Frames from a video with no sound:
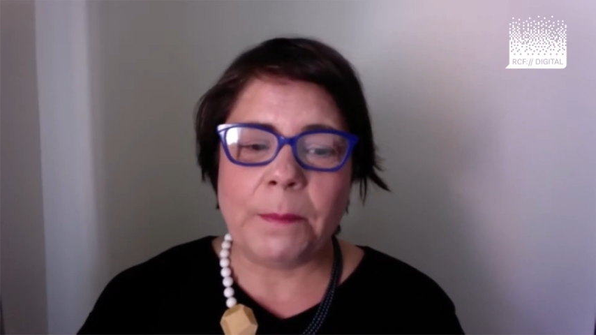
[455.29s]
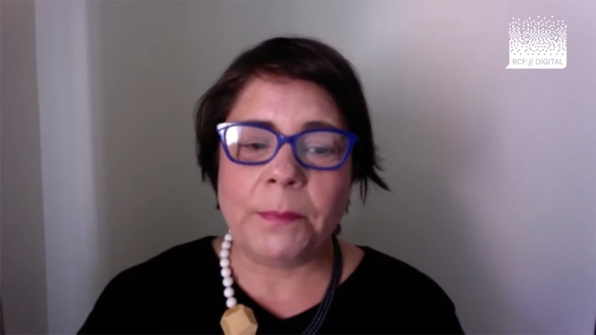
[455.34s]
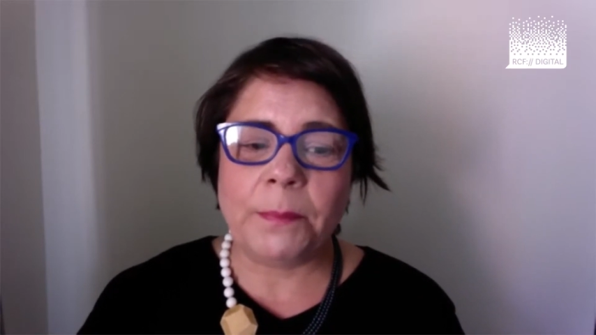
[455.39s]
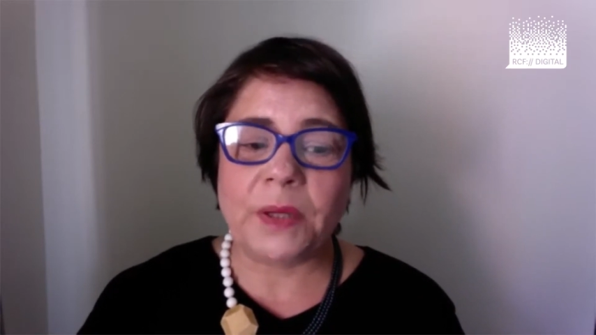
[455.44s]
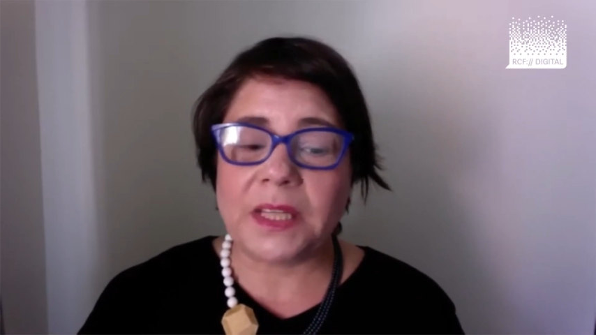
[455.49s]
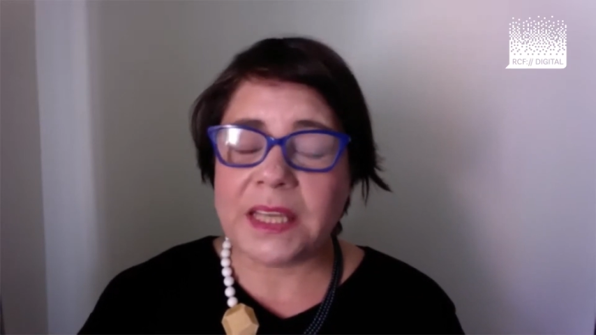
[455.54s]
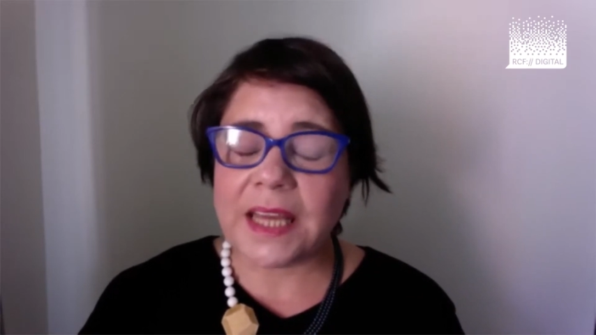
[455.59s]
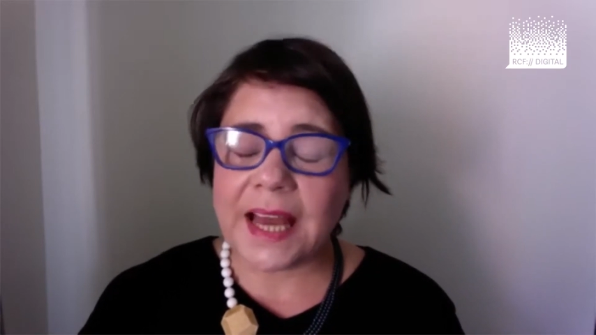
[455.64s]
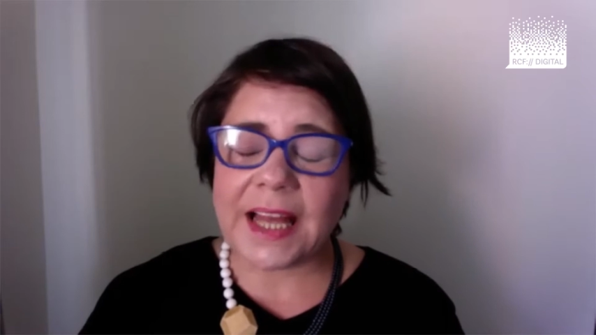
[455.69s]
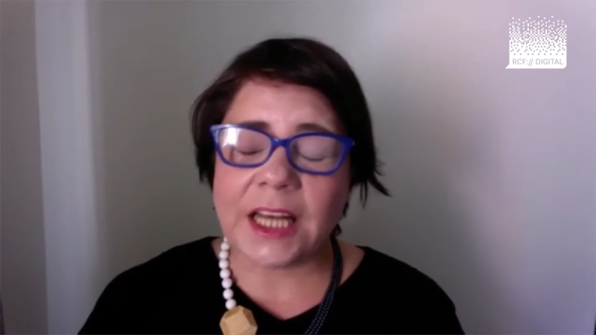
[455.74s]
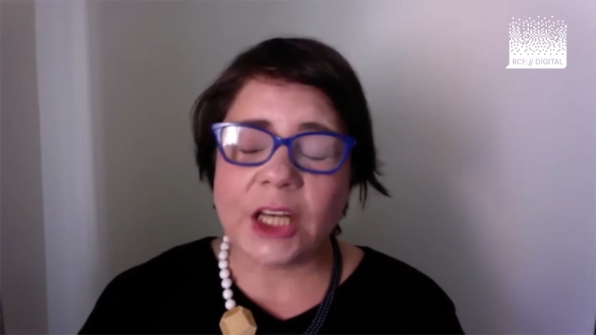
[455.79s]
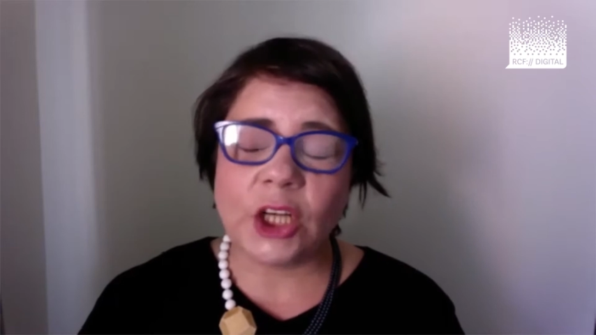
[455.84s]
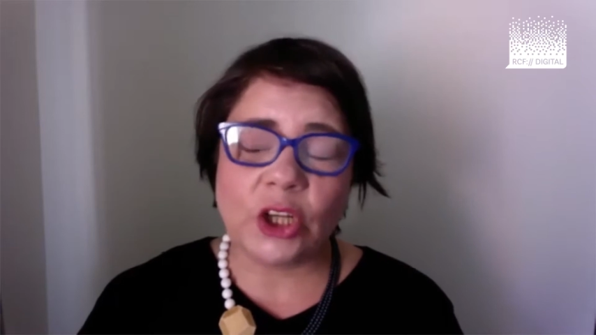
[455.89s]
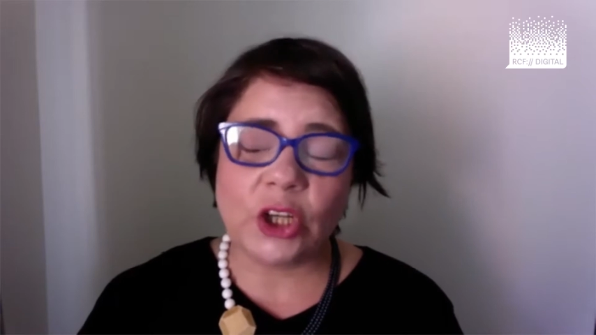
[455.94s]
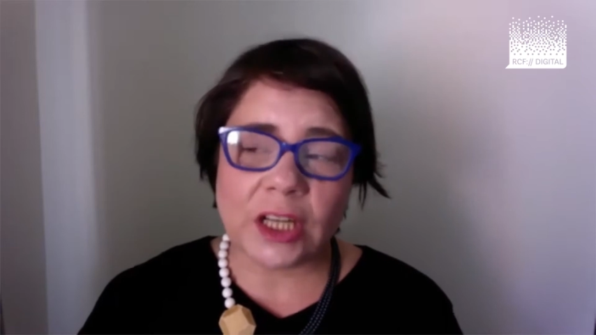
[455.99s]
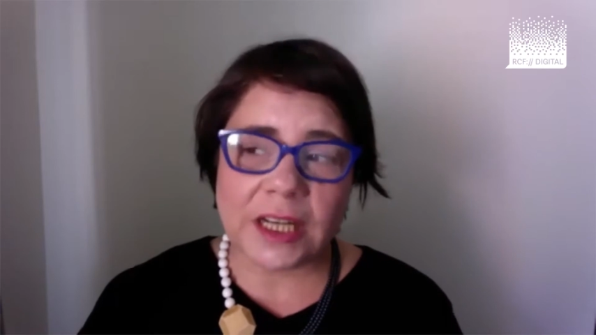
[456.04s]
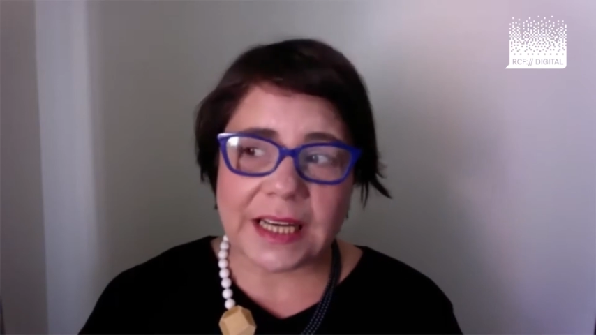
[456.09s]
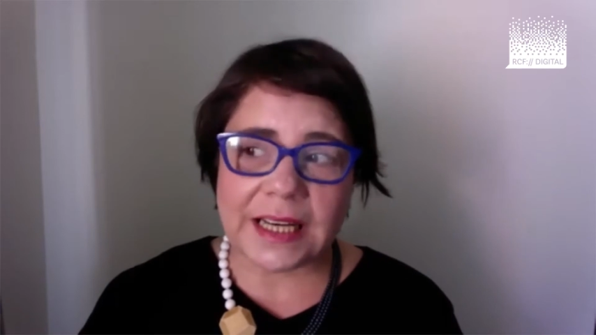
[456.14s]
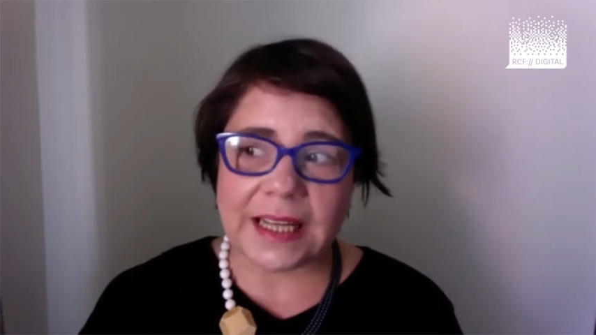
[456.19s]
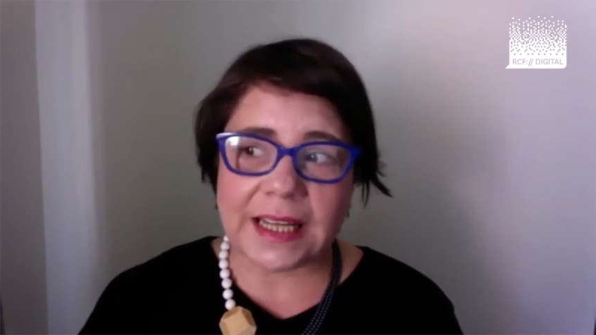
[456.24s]
but yeah,
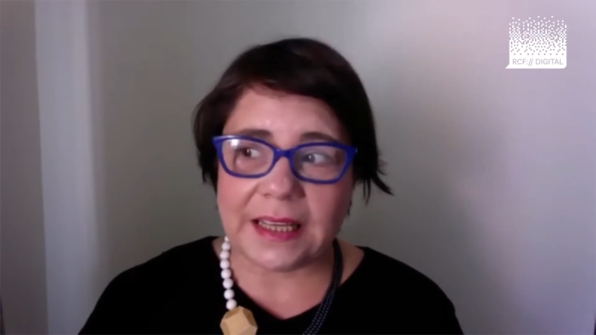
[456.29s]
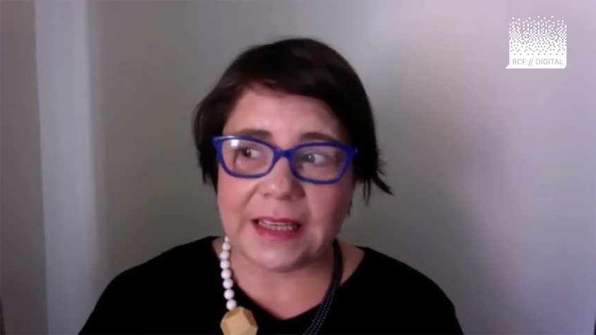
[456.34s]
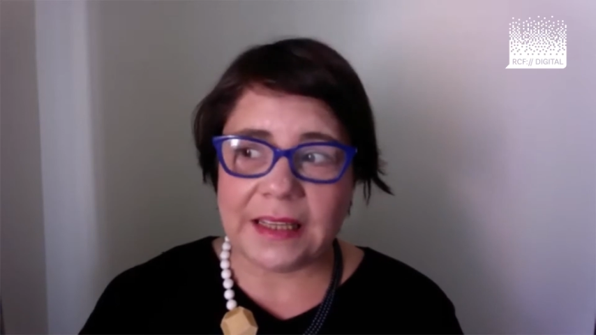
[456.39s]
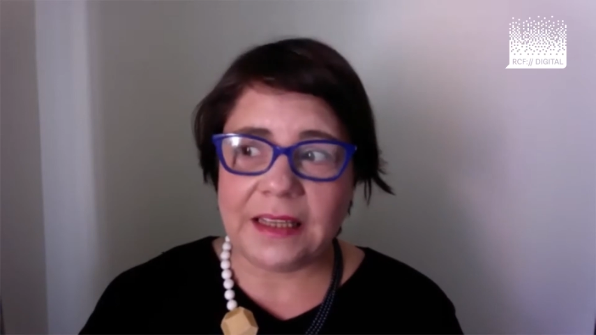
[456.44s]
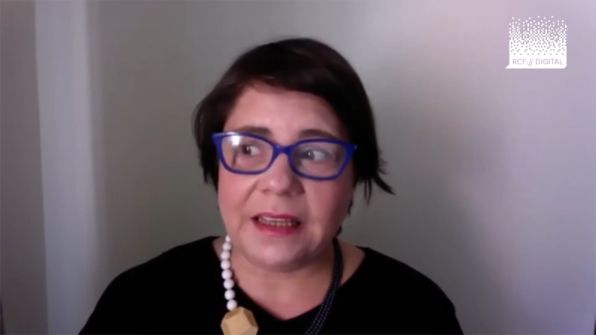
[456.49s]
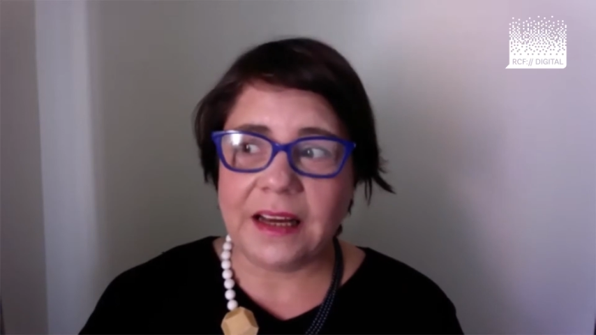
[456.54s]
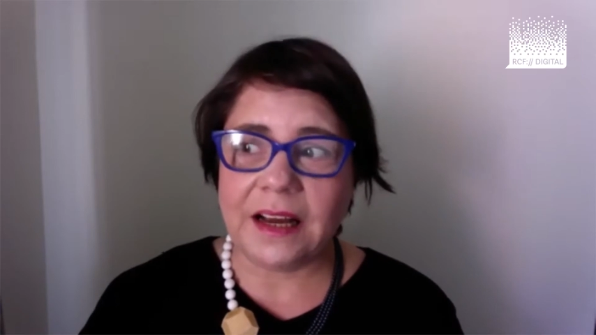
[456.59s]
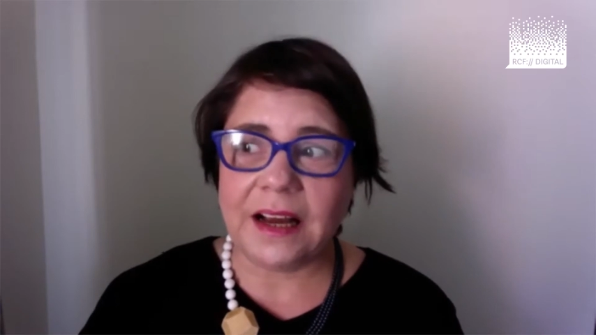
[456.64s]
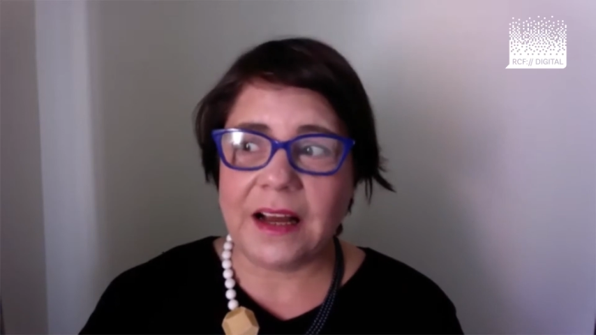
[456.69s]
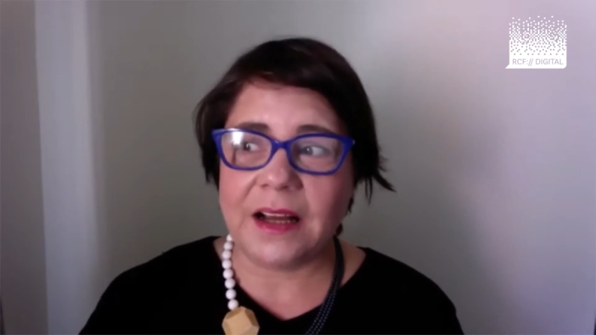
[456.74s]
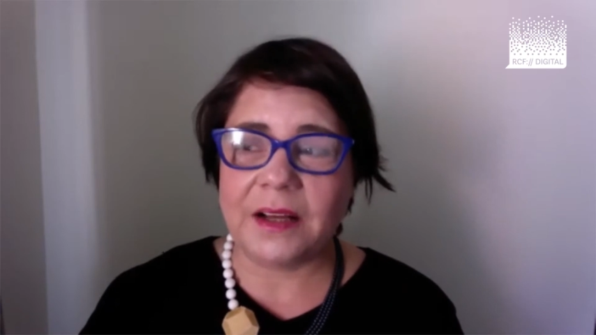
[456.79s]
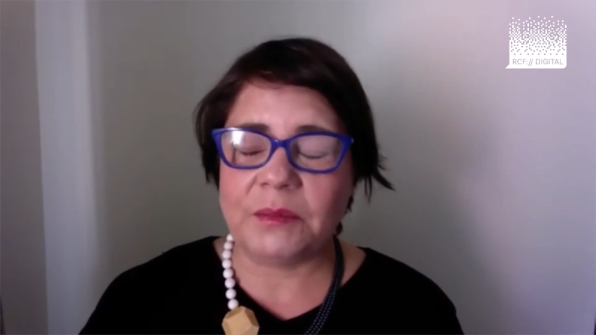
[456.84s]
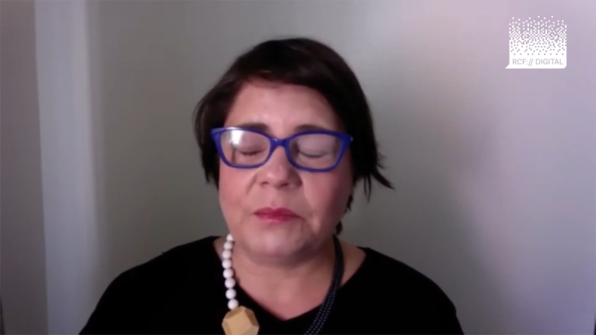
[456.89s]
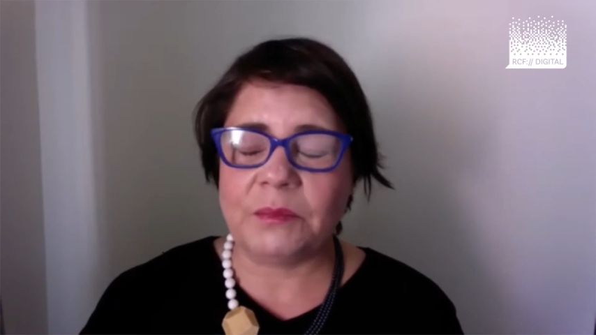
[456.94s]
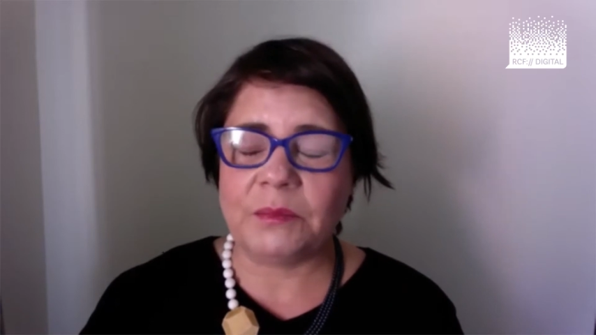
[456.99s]
luckily,